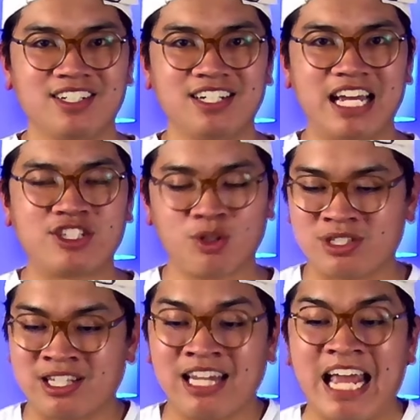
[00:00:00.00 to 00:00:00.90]
And so it's
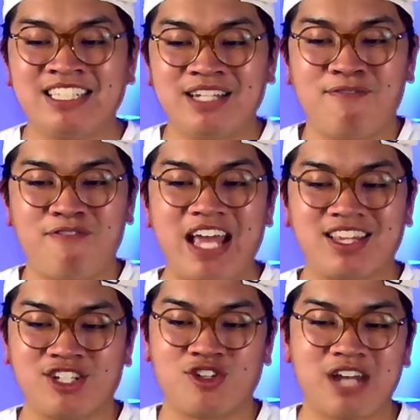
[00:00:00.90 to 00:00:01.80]
lazy faith
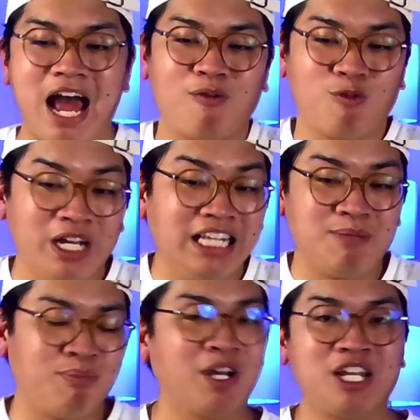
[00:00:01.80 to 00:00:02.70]
because you're not really
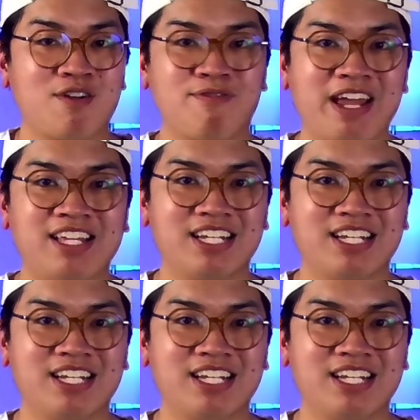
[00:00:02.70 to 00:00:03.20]
putting your faith in